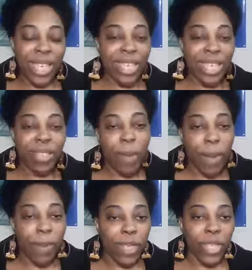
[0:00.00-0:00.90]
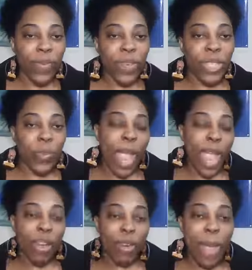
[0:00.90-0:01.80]
she's the publisher for
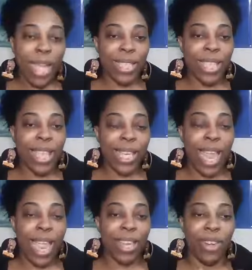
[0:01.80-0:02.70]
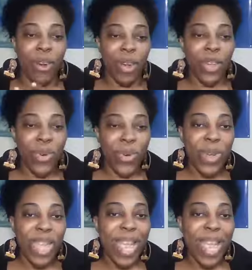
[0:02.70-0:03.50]
SwagHer magazine, and I had an article